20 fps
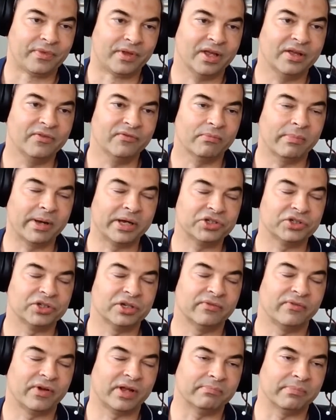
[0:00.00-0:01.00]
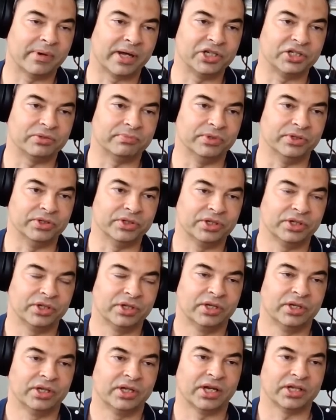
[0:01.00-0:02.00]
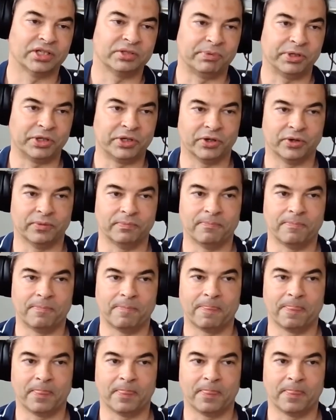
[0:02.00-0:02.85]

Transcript: information and event management has become